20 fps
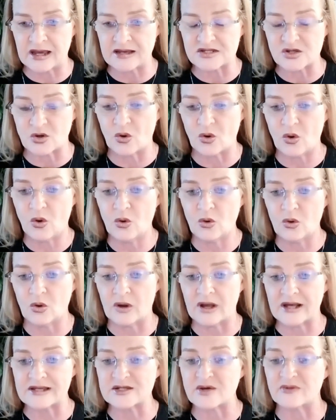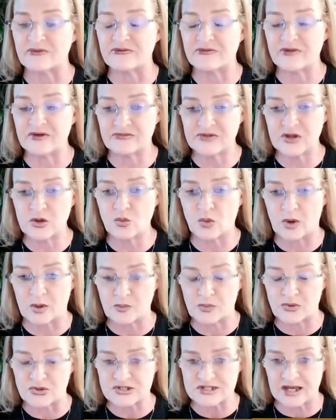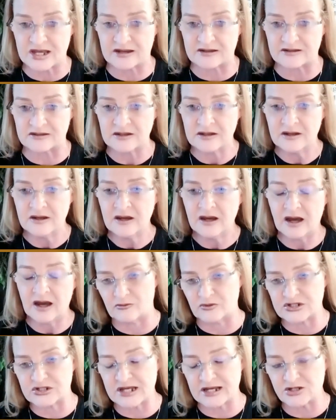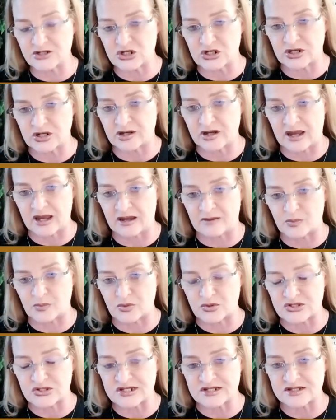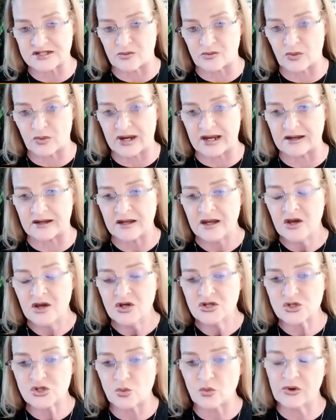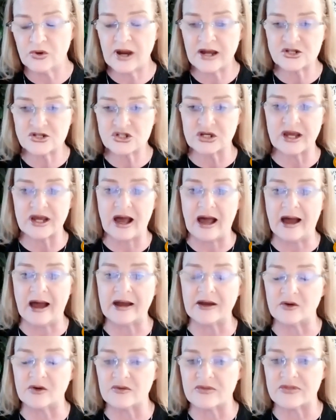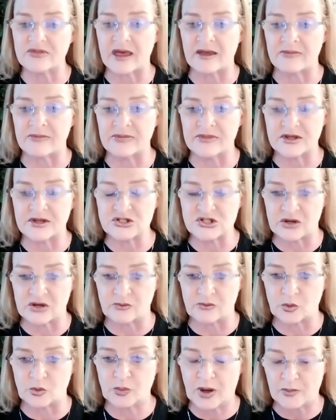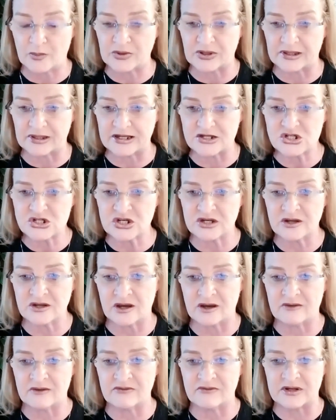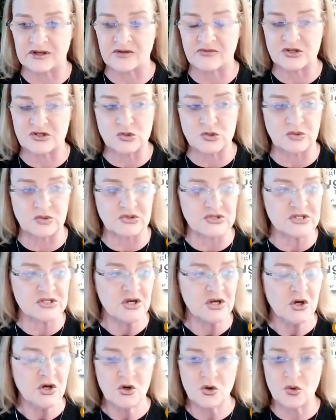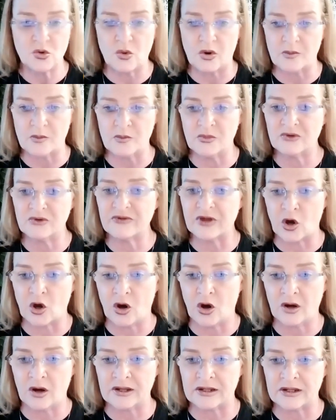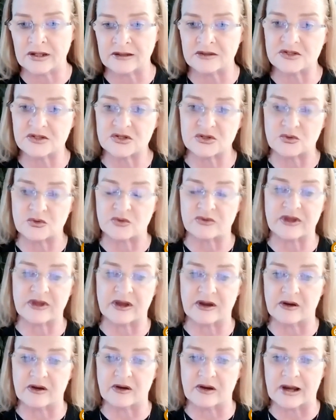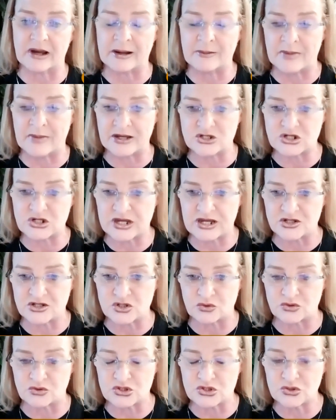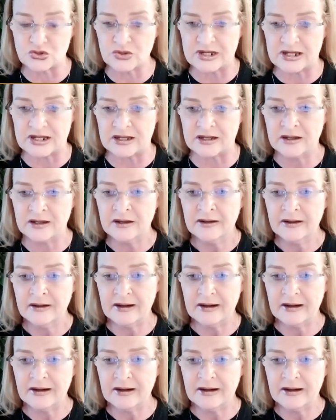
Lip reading: as a whole has a 51% retention and persistent rate. So we're actually higher than the general population of individuals who are moving on into their educational journey